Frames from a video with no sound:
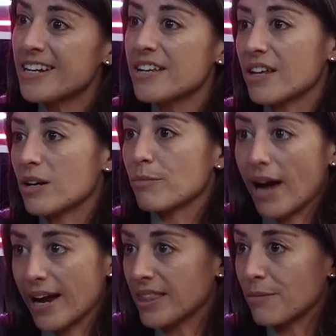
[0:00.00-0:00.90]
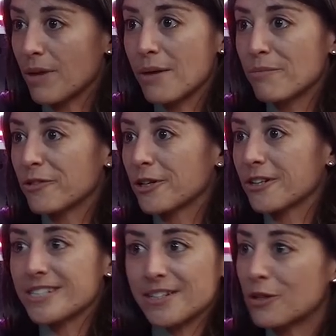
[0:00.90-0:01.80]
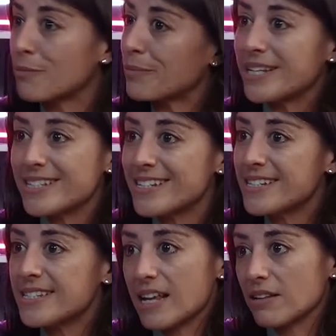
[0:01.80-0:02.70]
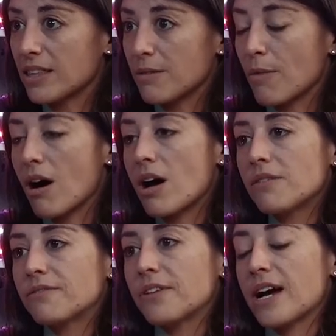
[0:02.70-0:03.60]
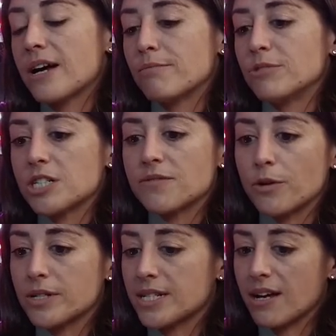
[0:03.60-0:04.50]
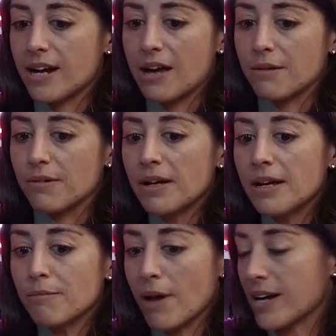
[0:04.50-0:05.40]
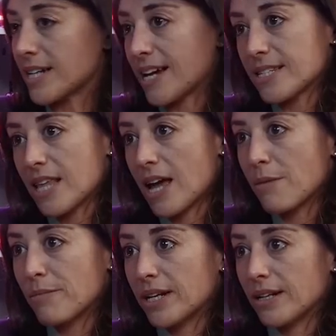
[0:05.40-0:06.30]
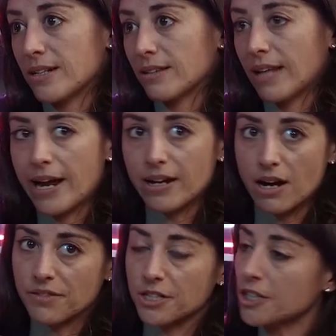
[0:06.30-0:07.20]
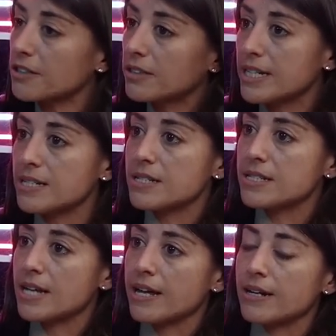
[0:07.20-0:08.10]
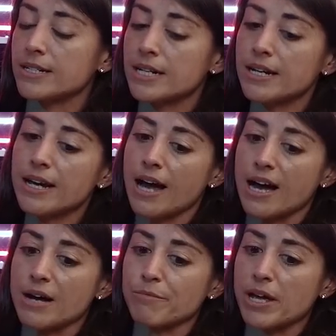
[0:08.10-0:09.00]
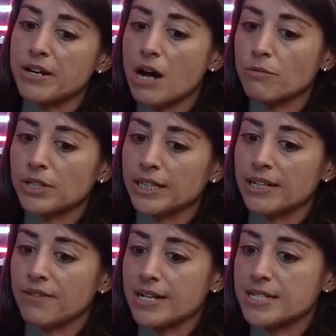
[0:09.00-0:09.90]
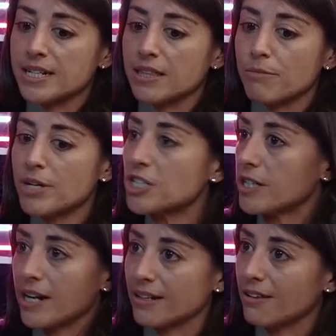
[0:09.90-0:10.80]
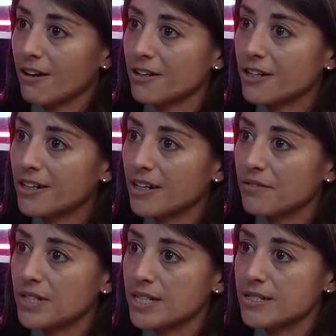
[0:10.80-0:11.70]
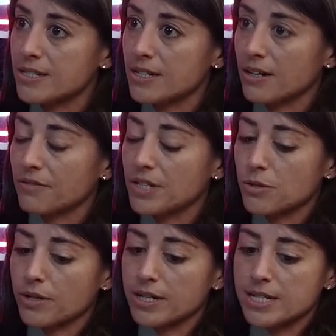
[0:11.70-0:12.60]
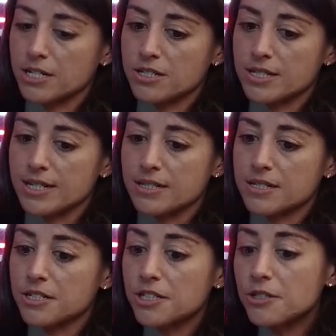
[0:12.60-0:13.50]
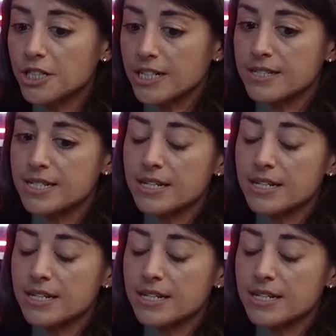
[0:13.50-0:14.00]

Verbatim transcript: that are buying them up for different pieces, selling them off, um, just focusing on how to monetize them and laying off the journalists and um, and not really investing in the mission any longer of these of these organizations and institutions